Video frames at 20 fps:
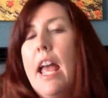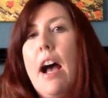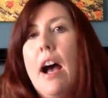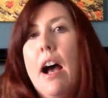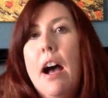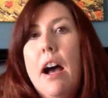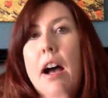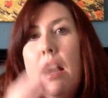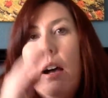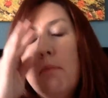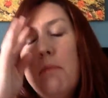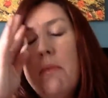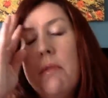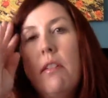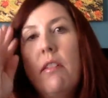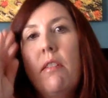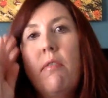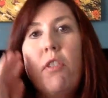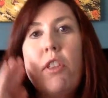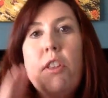
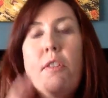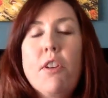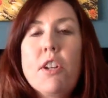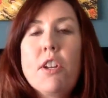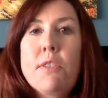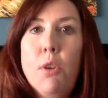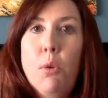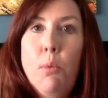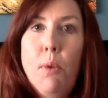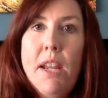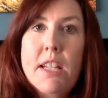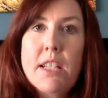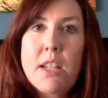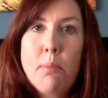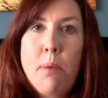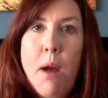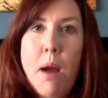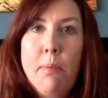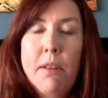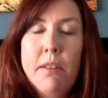For the first few weeks, I'll
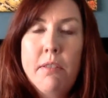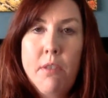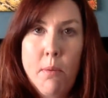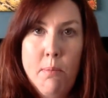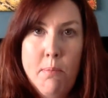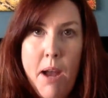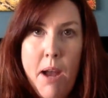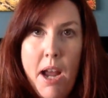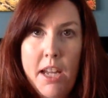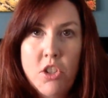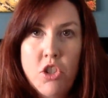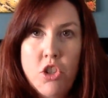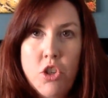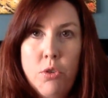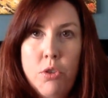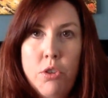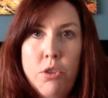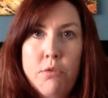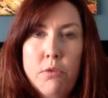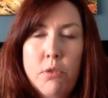probably remind
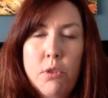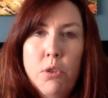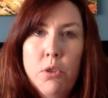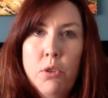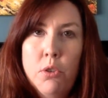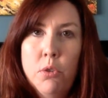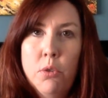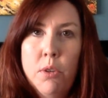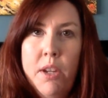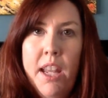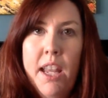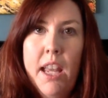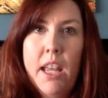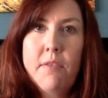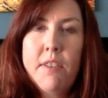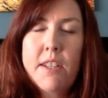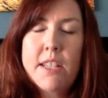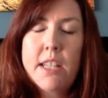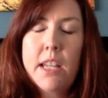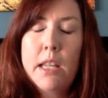you through
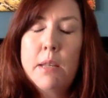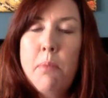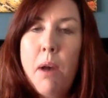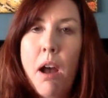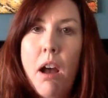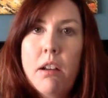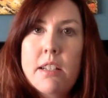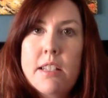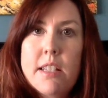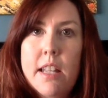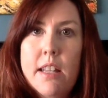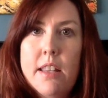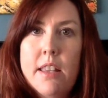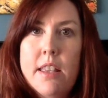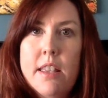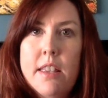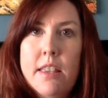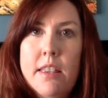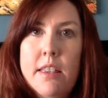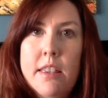Canvas inbox that
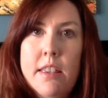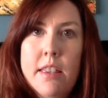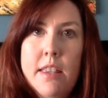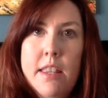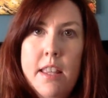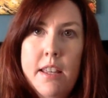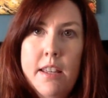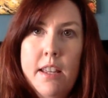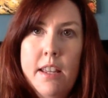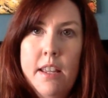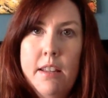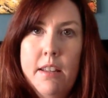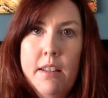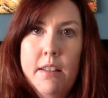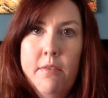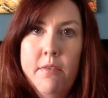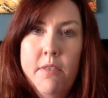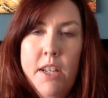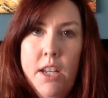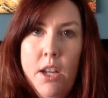the
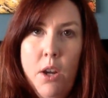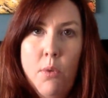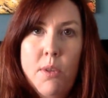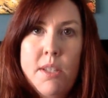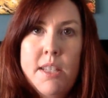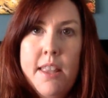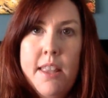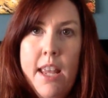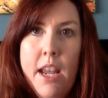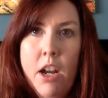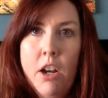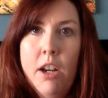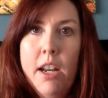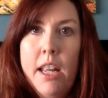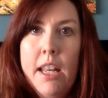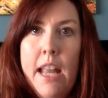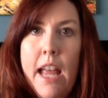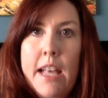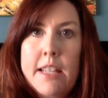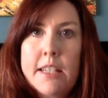video is there
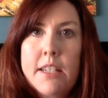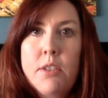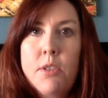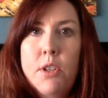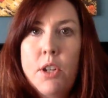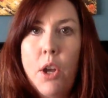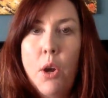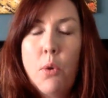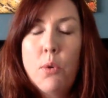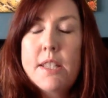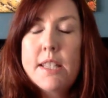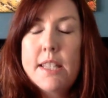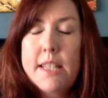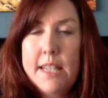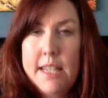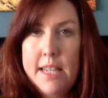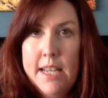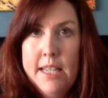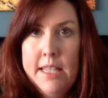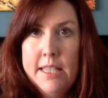and ask you to go
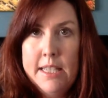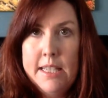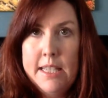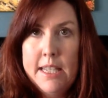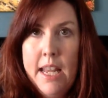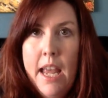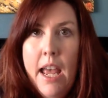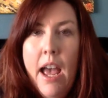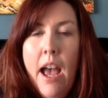see it.